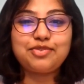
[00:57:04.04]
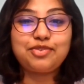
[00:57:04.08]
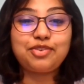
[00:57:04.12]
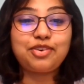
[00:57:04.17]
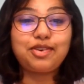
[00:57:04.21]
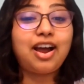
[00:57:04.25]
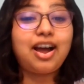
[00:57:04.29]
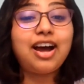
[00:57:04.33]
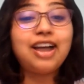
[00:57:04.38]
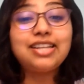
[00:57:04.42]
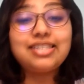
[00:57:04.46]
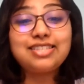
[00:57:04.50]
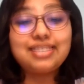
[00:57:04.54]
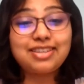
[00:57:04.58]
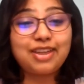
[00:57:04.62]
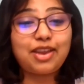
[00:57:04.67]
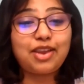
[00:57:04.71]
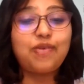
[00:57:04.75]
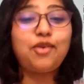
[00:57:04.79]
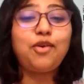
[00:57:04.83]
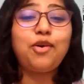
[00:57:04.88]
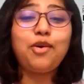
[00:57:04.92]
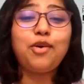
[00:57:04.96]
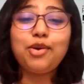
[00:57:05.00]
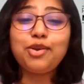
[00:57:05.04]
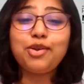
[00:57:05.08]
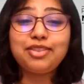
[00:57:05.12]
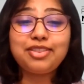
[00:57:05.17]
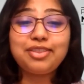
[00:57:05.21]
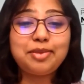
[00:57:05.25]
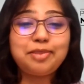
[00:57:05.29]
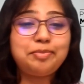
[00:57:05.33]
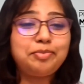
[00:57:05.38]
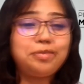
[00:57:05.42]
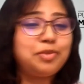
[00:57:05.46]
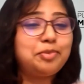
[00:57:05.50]
for answering all
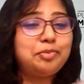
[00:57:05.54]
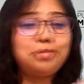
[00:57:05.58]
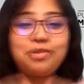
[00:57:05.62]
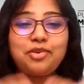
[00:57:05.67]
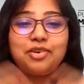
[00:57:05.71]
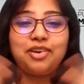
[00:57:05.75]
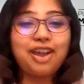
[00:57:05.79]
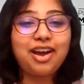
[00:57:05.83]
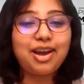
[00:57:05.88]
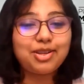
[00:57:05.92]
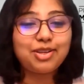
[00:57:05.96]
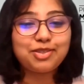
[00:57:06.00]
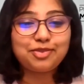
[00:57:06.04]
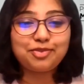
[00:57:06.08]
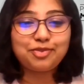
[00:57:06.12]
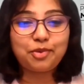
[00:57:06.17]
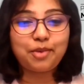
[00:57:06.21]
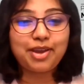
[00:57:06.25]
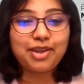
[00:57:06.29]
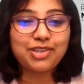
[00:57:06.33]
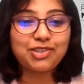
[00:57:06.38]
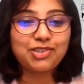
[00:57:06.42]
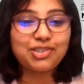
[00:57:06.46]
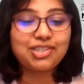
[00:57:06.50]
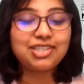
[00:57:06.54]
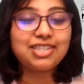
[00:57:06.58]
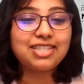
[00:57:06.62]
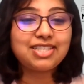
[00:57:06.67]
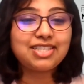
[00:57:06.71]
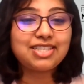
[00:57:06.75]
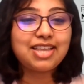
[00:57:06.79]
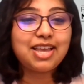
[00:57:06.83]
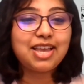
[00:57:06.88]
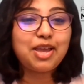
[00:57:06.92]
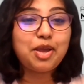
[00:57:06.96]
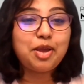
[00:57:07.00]
the barrage of questions.